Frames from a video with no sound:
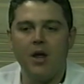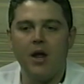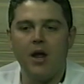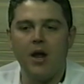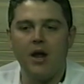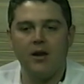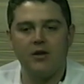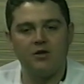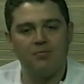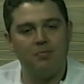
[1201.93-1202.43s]

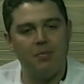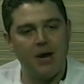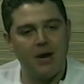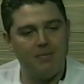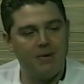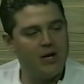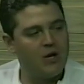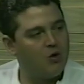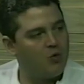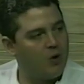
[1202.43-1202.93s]
It's
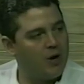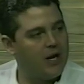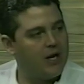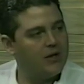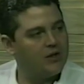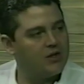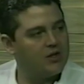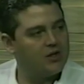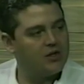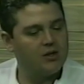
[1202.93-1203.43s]
baby
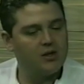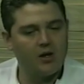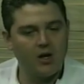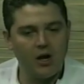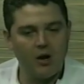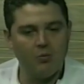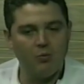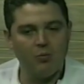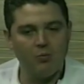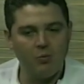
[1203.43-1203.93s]
greens,
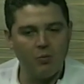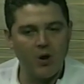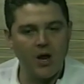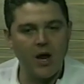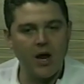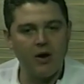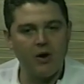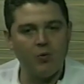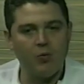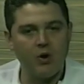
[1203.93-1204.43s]

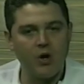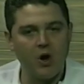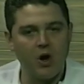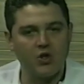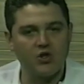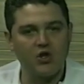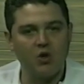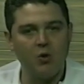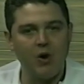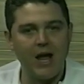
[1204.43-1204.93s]
and we
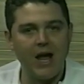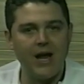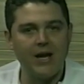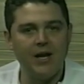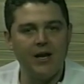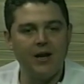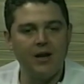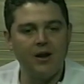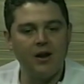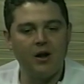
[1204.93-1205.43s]
also add
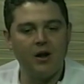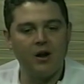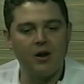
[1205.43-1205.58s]
in